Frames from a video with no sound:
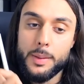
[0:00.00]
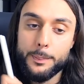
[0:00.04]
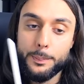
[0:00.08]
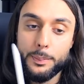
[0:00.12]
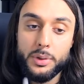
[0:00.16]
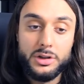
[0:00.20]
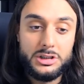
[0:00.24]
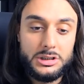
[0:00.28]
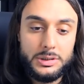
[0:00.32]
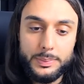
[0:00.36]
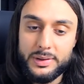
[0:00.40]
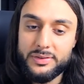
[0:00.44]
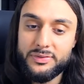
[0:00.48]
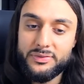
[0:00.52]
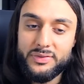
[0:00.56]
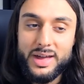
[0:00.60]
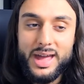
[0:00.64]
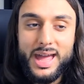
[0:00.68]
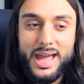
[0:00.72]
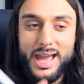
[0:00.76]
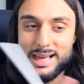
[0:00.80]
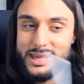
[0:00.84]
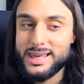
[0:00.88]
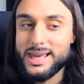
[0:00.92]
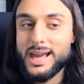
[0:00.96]
But to be
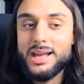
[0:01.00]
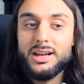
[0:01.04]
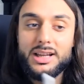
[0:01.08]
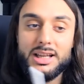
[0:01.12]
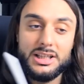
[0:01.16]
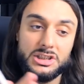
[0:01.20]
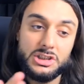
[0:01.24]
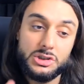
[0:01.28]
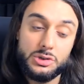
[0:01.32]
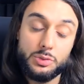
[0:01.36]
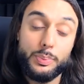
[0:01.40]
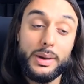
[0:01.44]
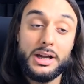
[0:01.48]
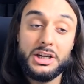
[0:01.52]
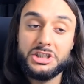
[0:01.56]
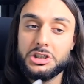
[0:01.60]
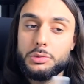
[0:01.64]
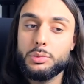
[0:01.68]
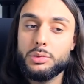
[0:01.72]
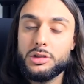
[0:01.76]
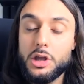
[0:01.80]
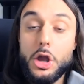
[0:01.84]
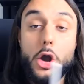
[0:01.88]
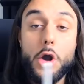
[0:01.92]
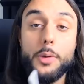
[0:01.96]
fair, again, especially
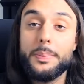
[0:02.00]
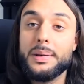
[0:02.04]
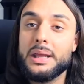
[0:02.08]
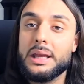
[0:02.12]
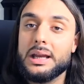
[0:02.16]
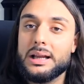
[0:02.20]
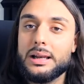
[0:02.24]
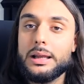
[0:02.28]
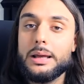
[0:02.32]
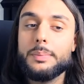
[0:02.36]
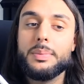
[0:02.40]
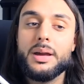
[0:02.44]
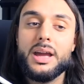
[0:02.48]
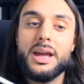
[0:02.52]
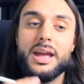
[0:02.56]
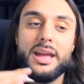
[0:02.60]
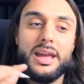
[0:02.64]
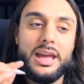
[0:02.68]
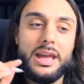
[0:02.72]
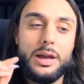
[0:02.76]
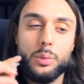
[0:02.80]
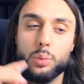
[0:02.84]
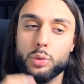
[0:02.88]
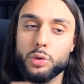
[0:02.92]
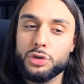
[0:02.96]
with the opening clip,
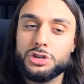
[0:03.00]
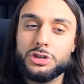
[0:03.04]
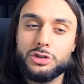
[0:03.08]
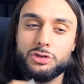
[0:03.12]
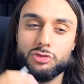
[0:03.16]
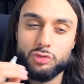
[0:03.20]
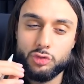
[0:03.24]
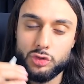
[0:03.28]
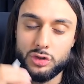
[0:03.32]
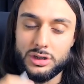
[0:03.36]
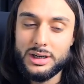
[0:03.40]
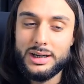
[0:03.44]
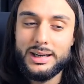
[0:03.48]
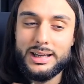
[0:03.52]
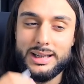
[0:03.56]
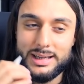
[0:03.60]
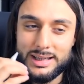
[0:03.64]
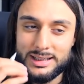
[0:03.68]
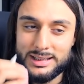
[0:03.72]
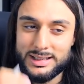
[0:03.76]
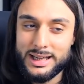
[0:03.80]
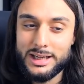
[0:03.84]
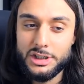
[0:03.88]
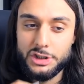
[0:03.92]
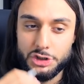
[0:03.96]
it wasn't really an
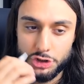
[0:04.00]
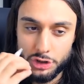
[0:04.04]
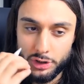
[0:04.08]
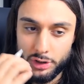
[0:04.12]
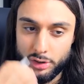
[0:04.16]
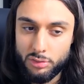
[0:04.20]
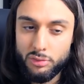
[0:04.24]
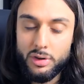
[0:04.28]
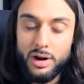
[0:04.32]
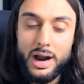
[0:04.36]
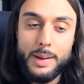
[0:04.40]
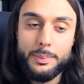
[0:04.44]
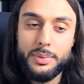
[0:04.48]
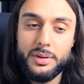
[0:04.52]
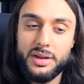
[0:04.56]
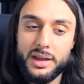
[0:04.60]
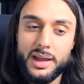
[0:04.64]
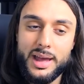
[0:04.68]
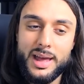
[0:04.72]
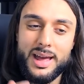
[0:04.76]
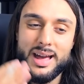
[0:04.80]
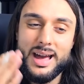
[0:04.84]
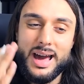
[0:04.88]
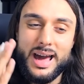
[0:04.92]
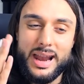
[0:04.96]
attention grabber.